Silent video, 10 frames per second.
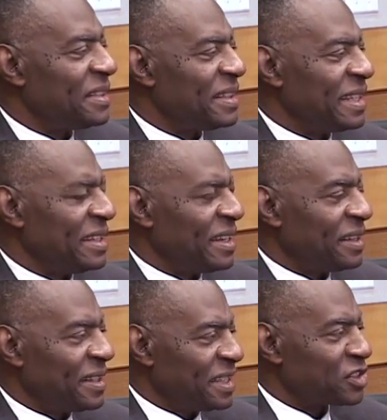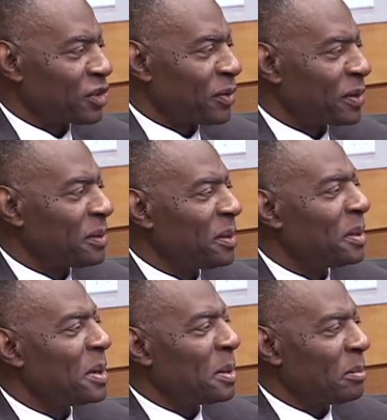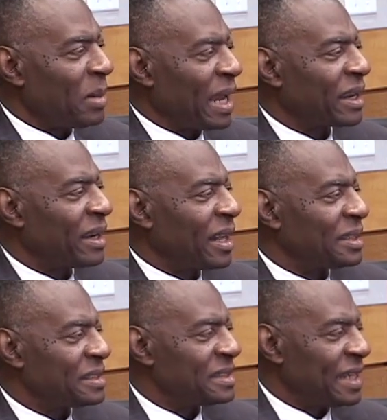the historical black colleges.